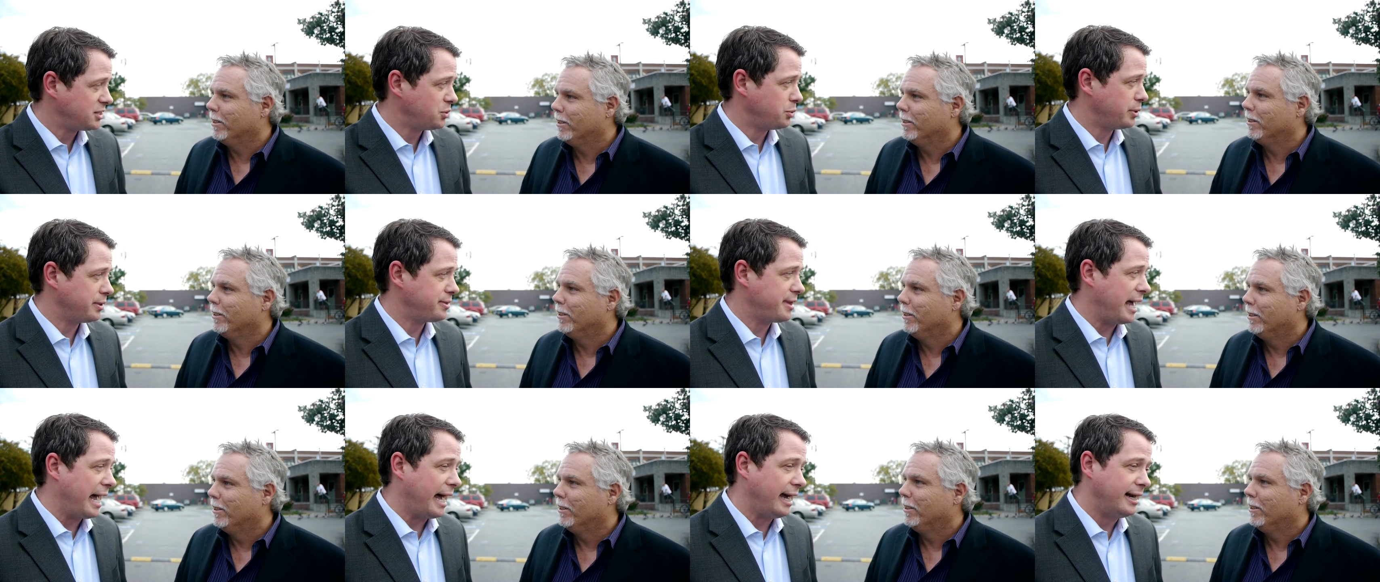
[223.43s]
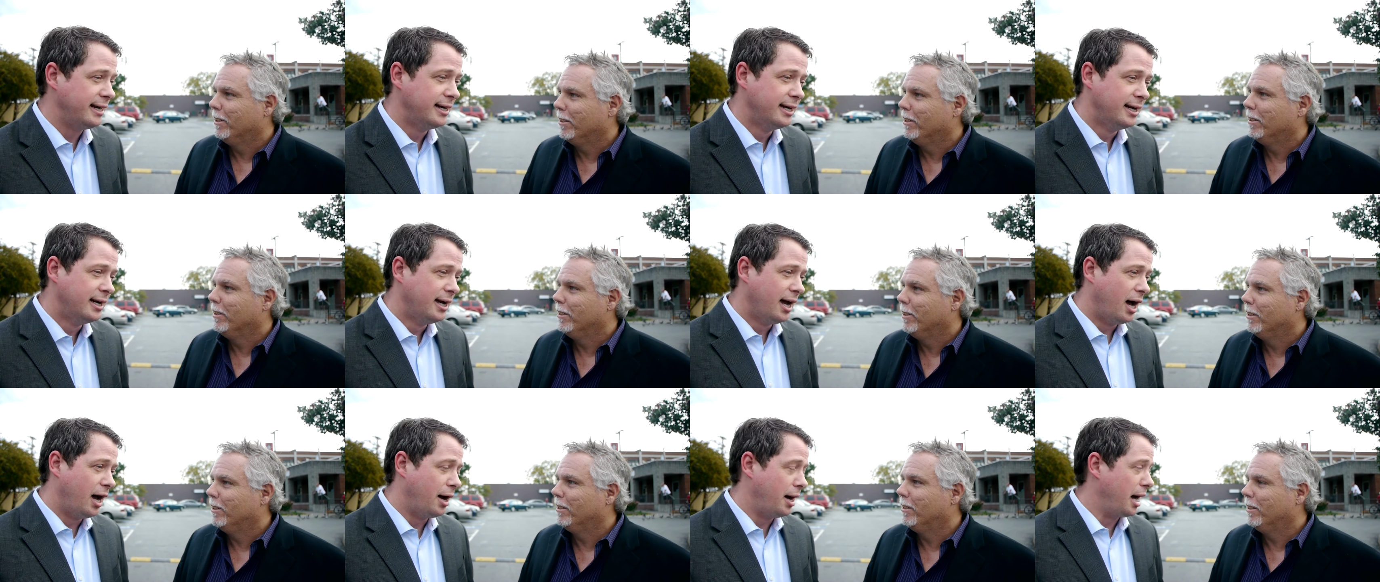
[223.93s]
Speaker 1: you with that.
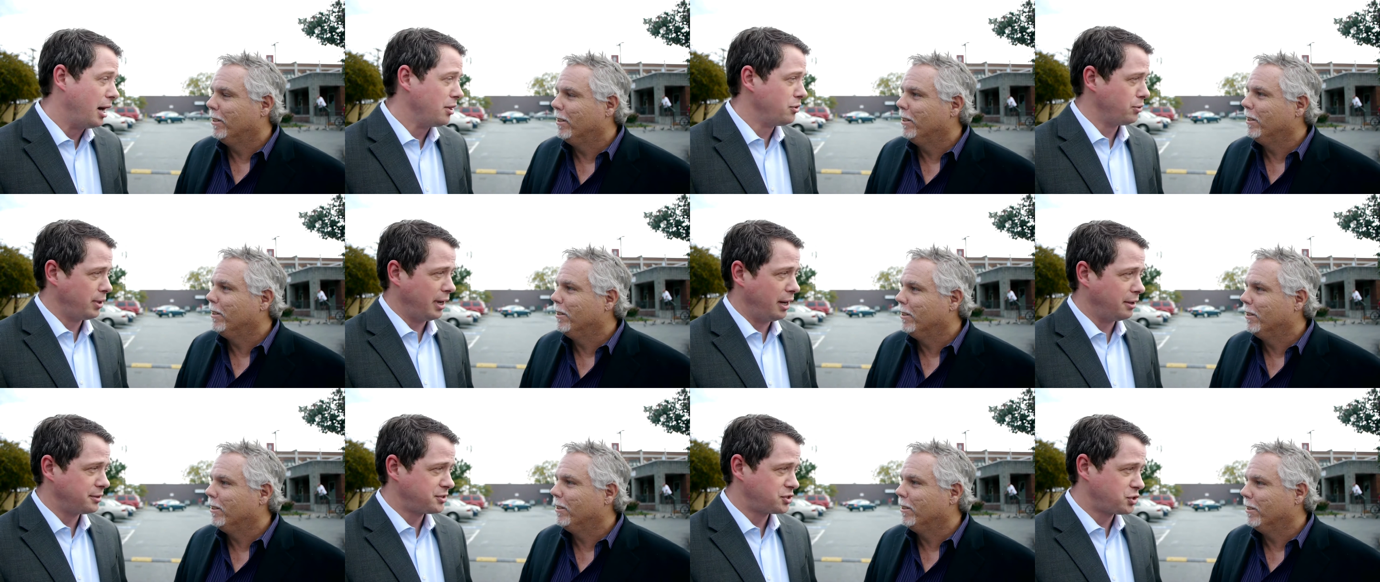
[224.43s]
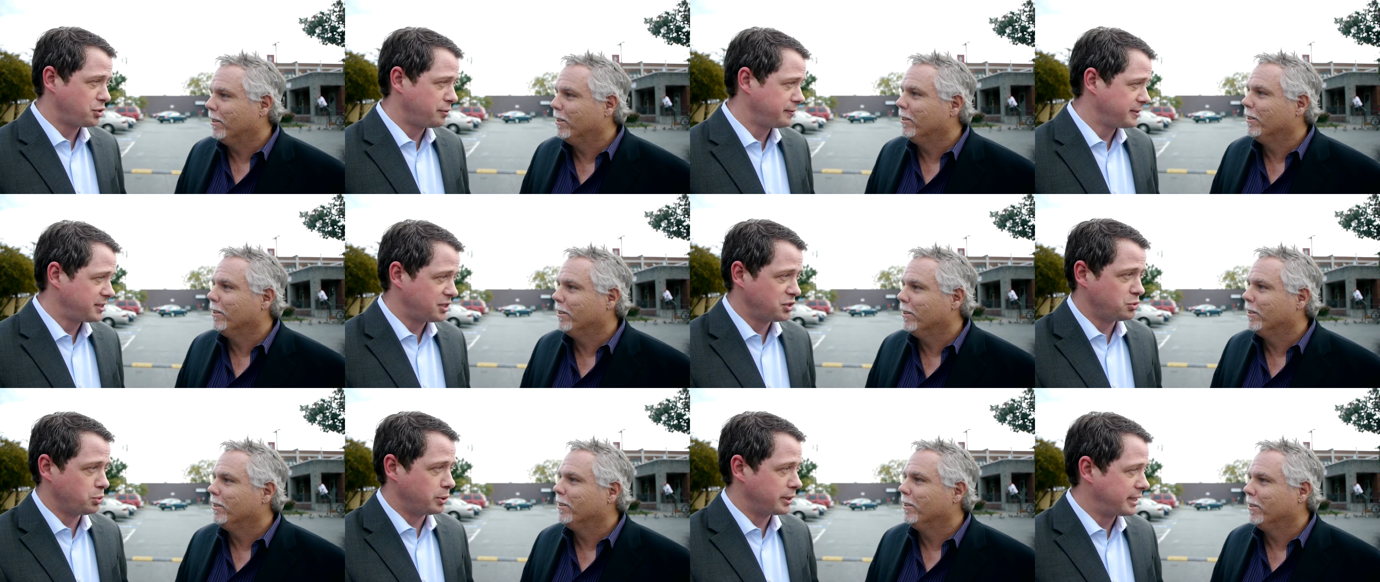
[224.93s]
Uh, other health
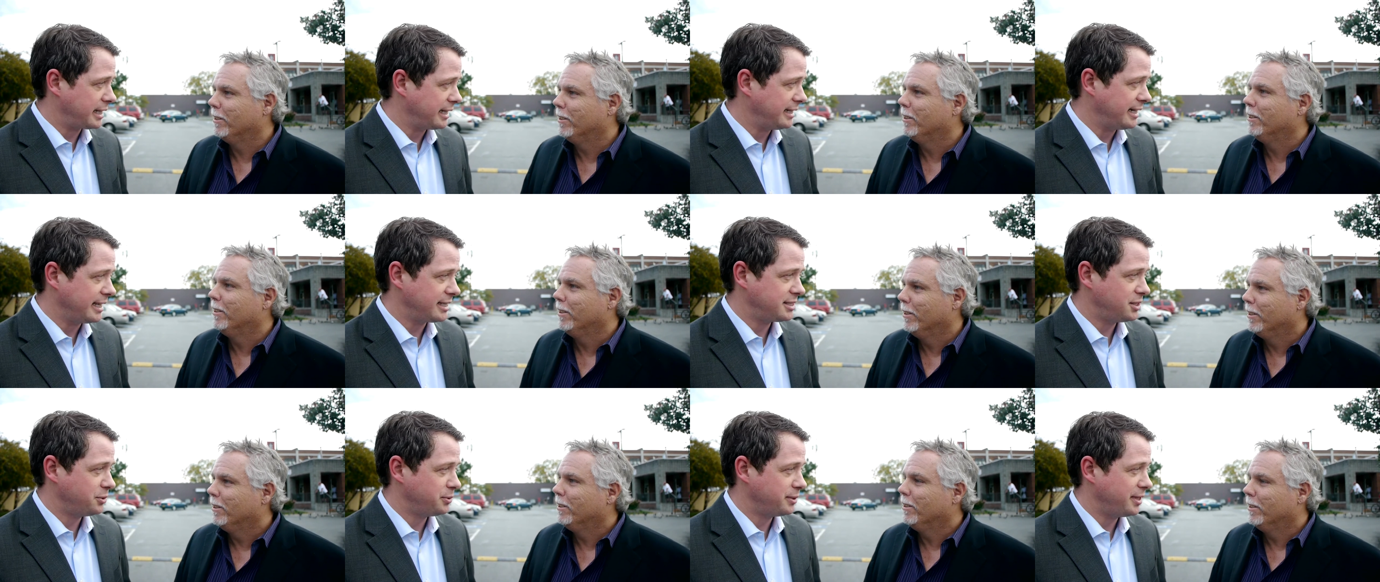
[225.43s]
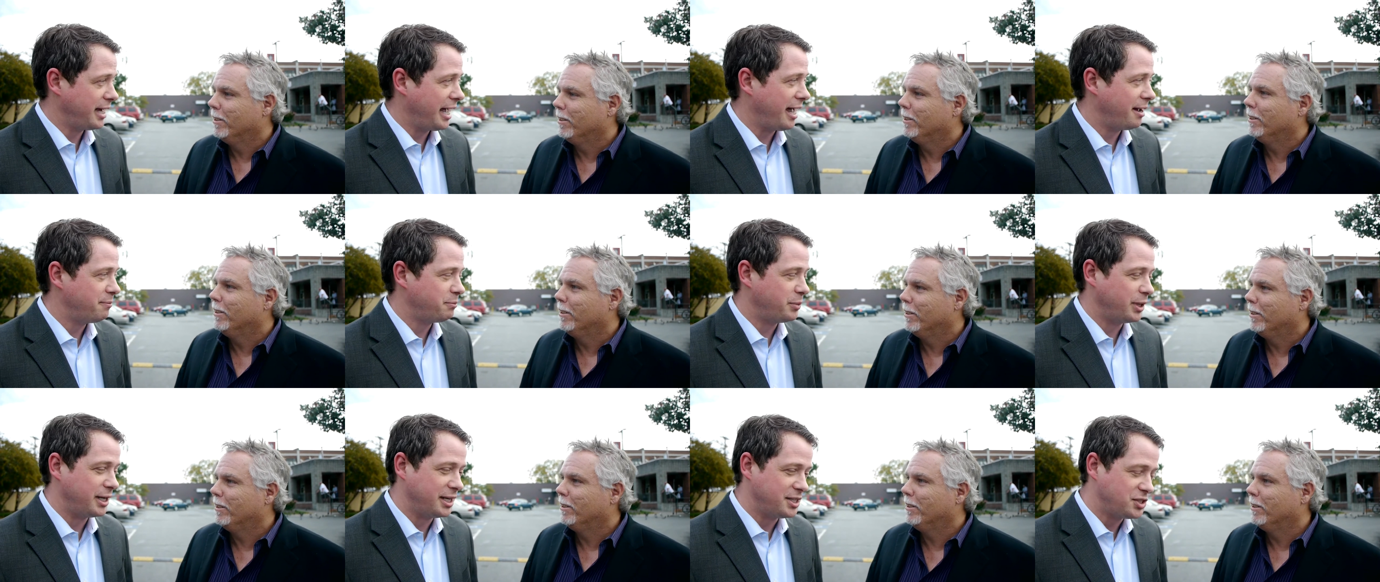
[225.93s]
services will connect you with that.
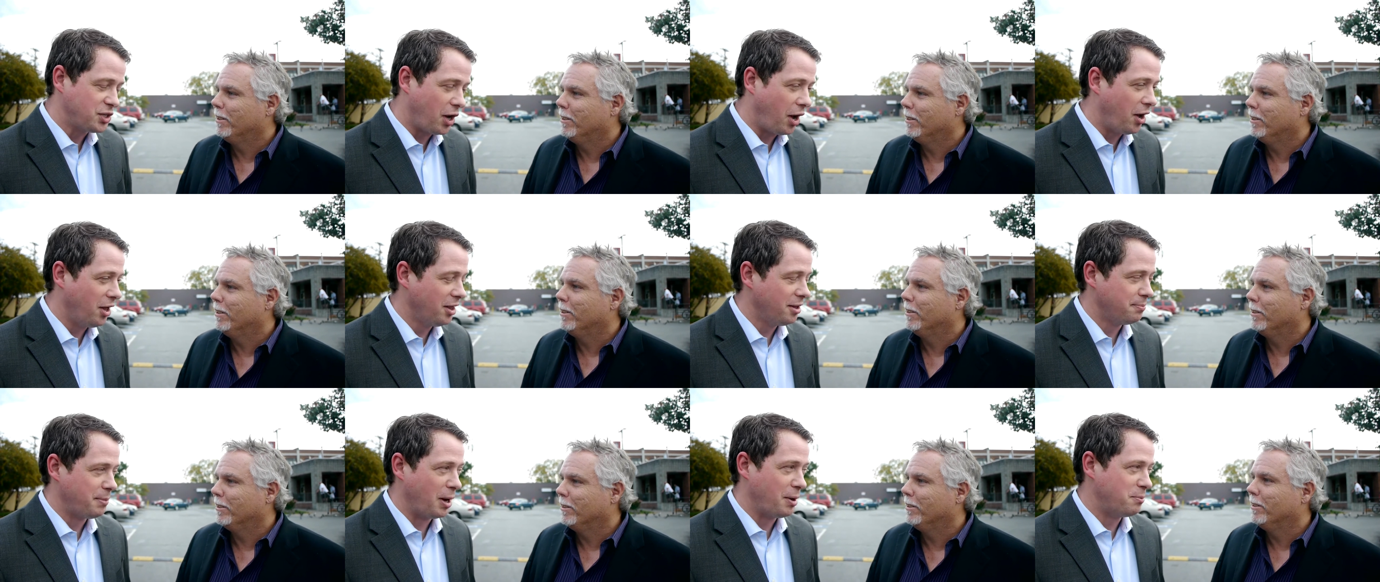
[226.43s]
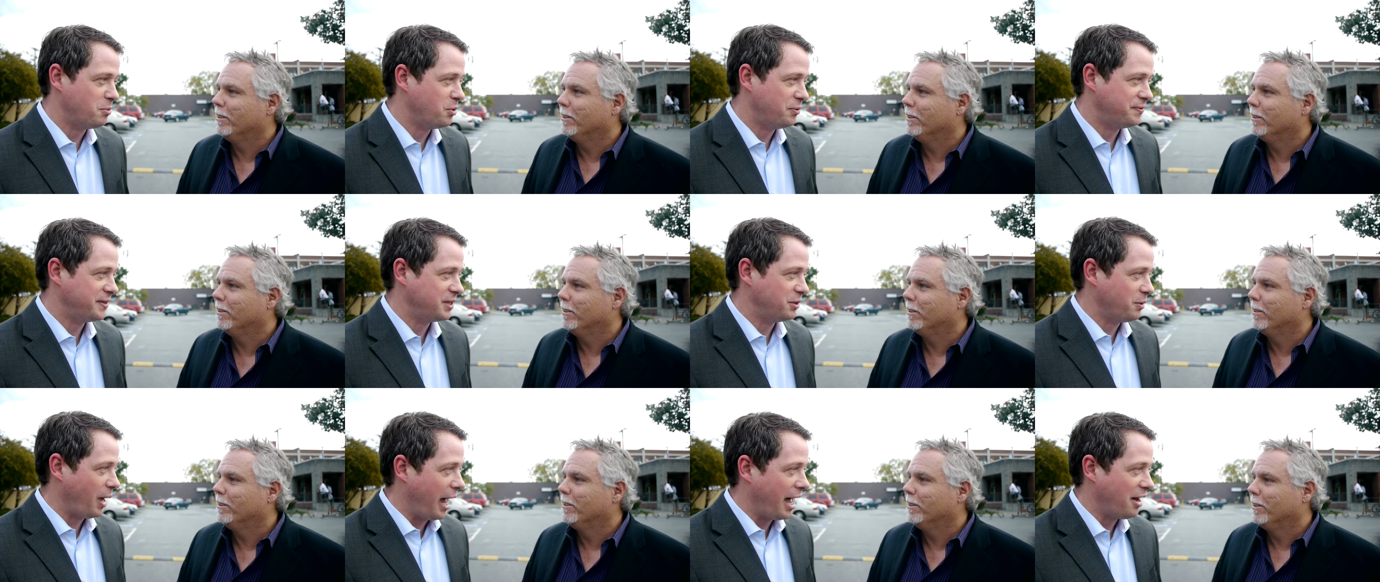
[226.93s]
But it's all about
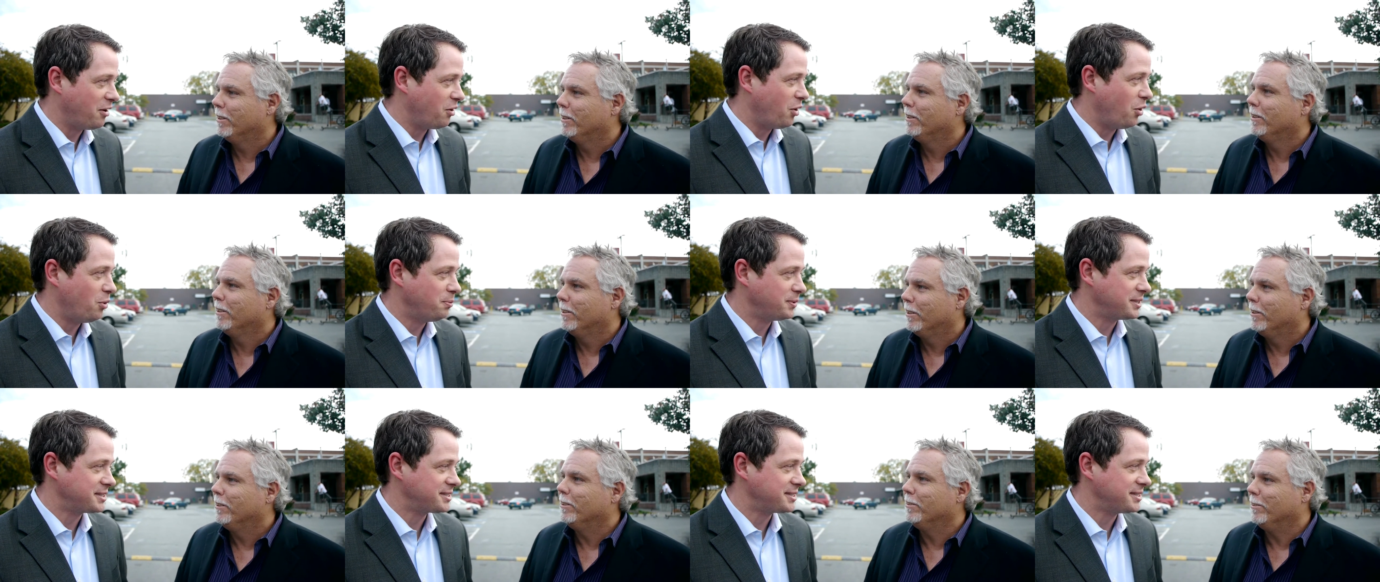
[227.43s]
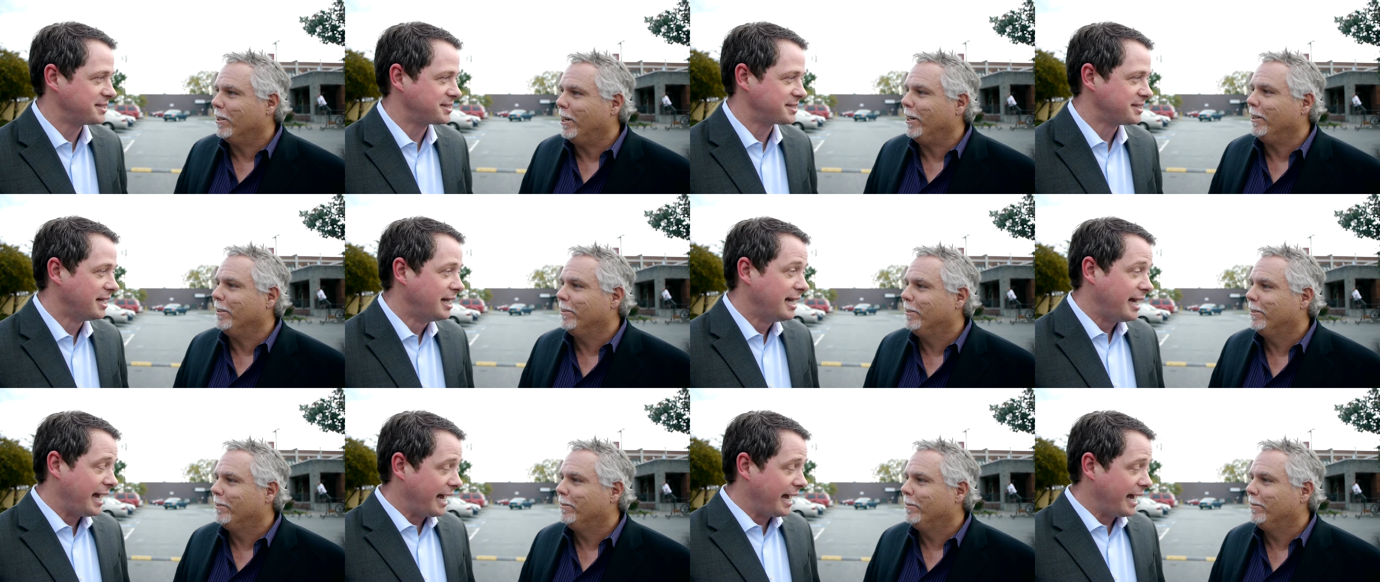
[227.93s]
moving you out of homelessness. Right.